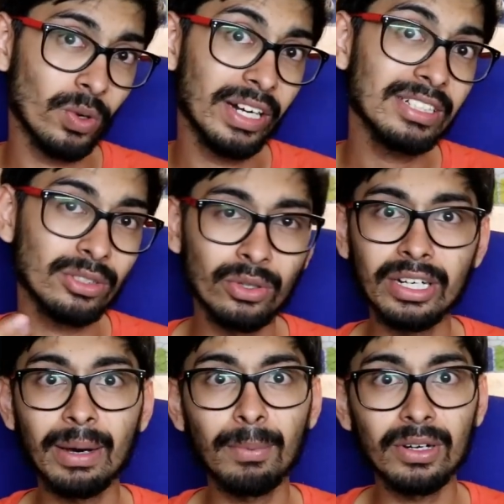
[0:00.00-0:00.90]
what is
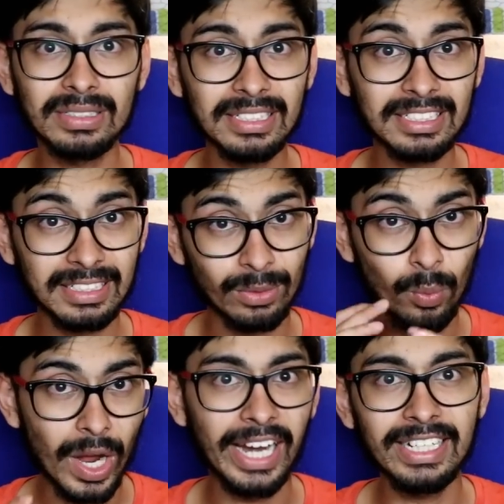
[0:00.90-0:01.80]
good about this
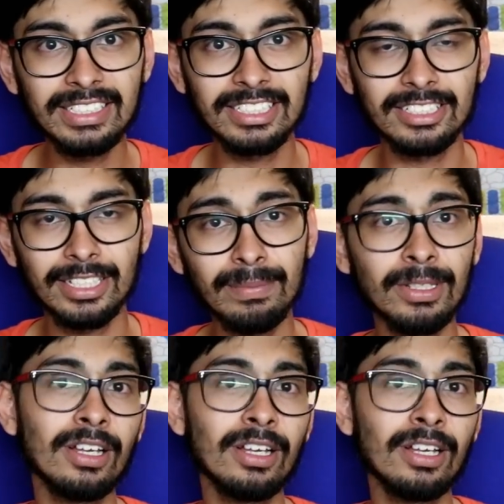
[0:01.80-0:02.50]
wired system.